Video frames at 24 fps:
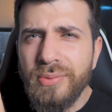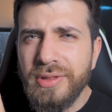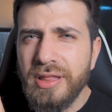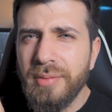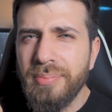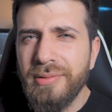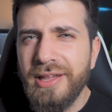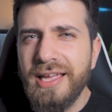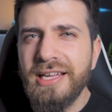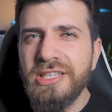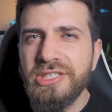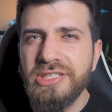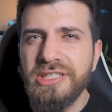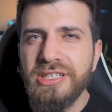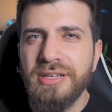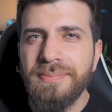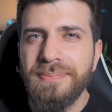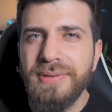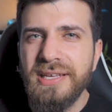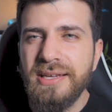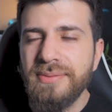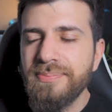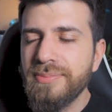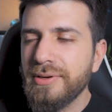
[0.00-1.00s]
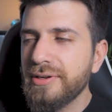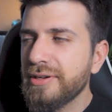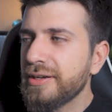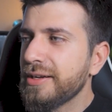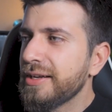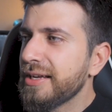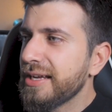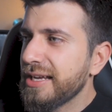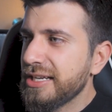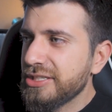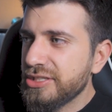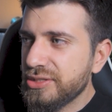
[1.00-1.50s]
with a blank sheet of paper
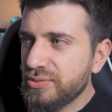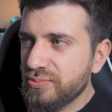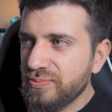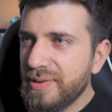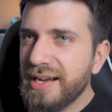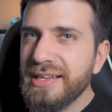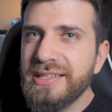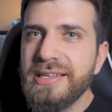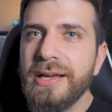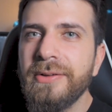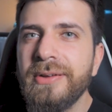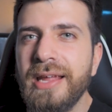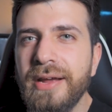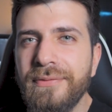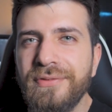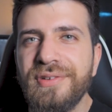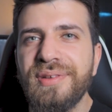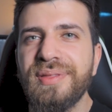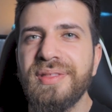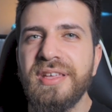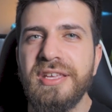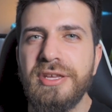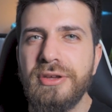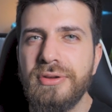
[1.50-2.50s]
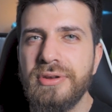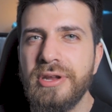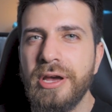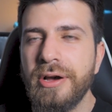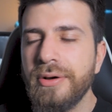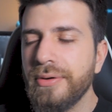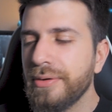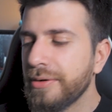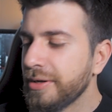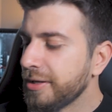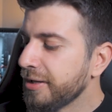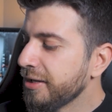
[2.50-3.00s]
and just write down everything you
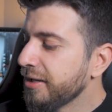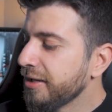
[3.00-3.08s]
know.